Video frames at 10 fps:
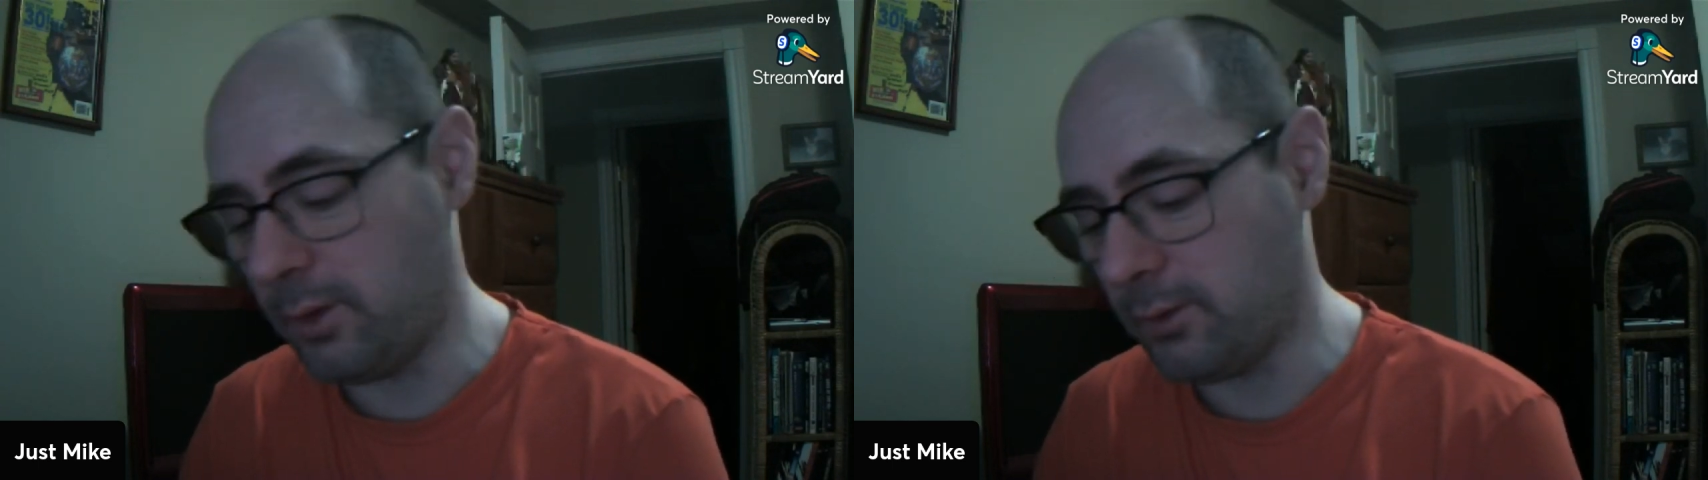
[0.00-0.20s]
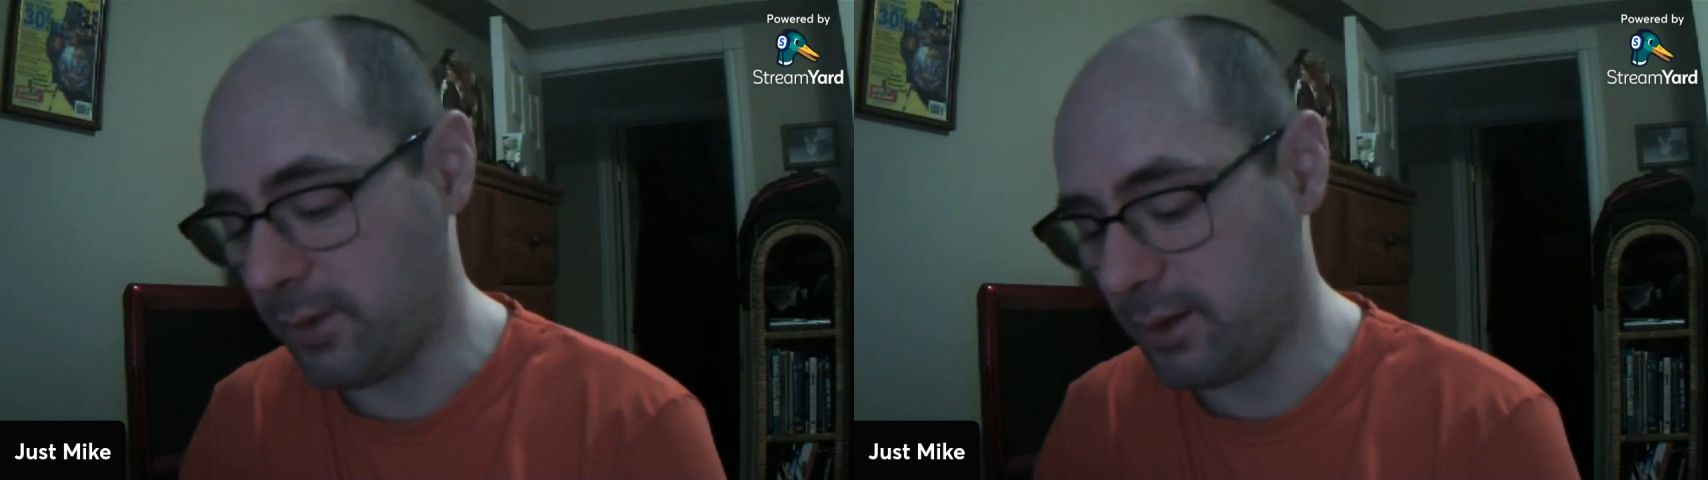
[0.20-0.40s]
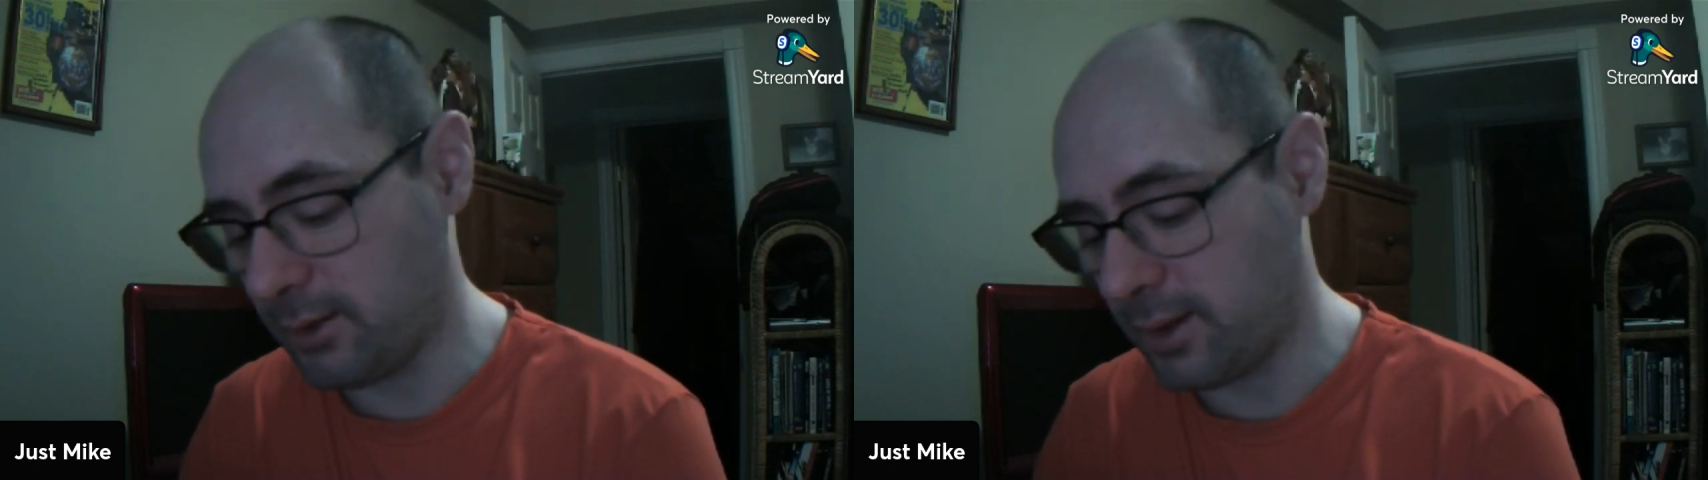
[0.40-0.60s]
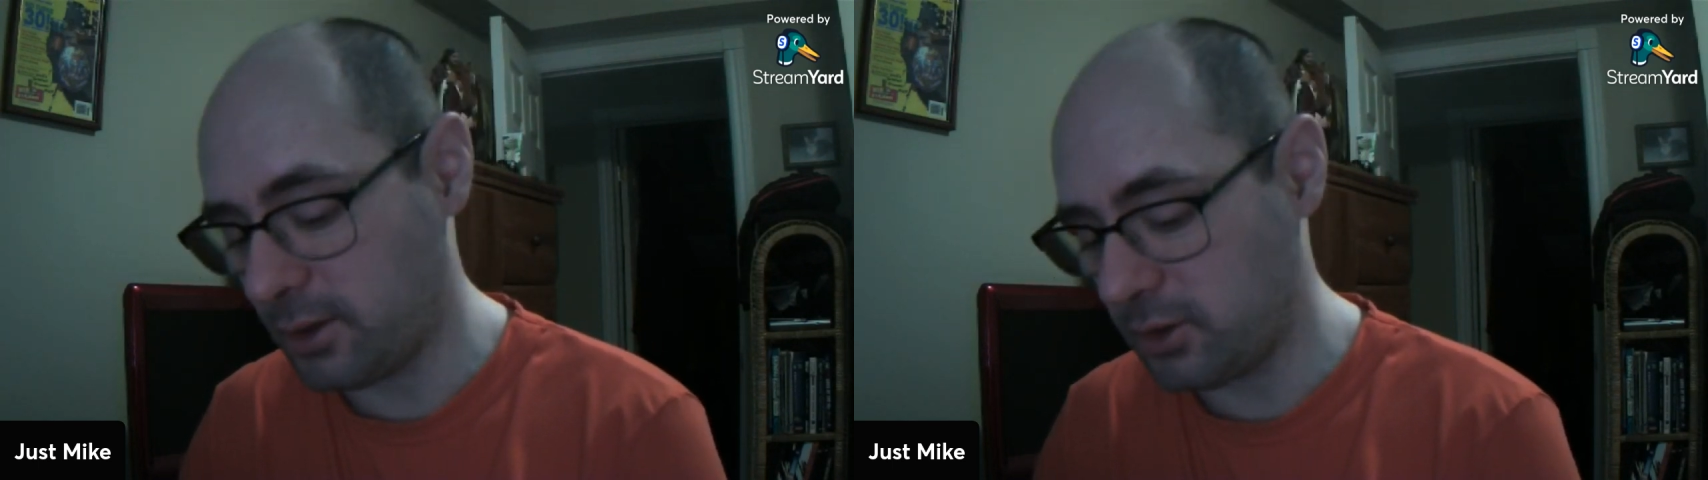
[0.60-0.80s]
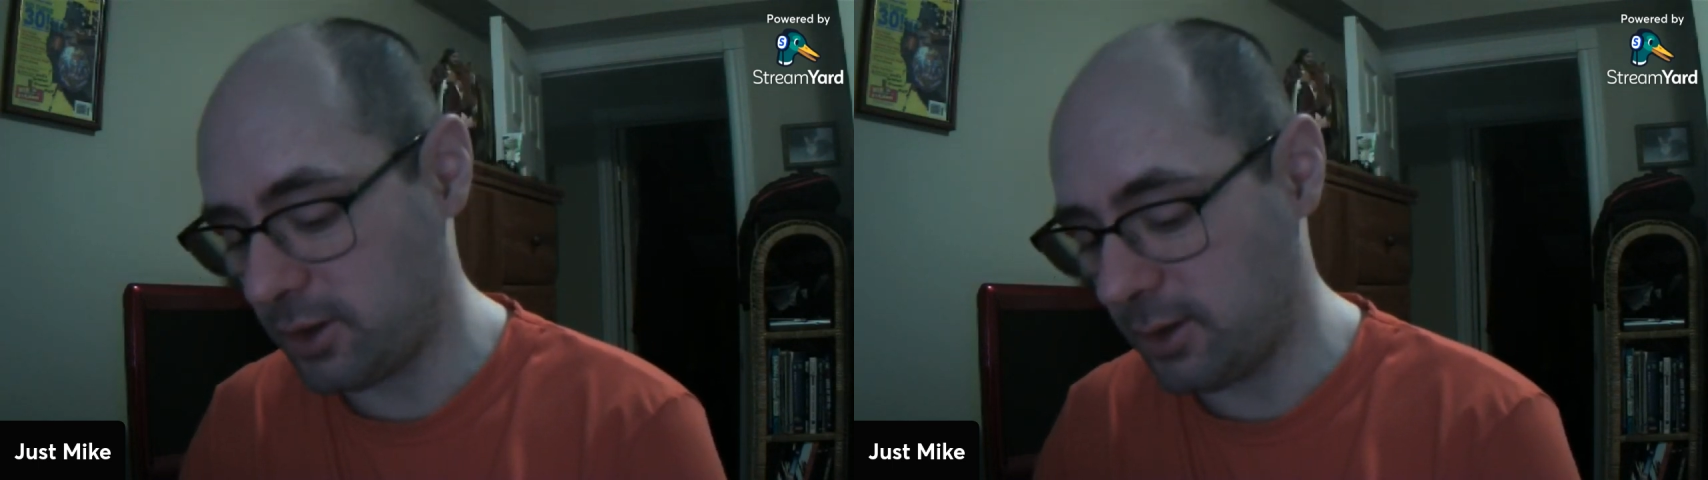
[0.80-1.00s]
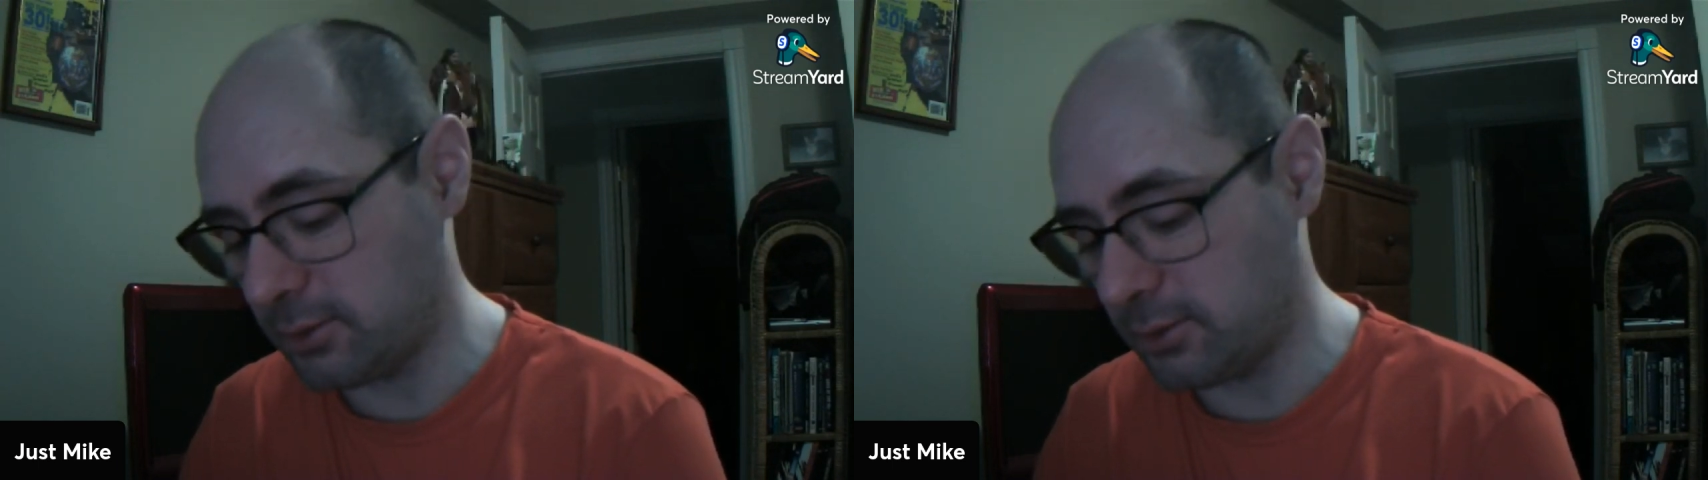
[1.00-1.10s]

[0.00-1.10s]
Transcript: In fact, I actually have the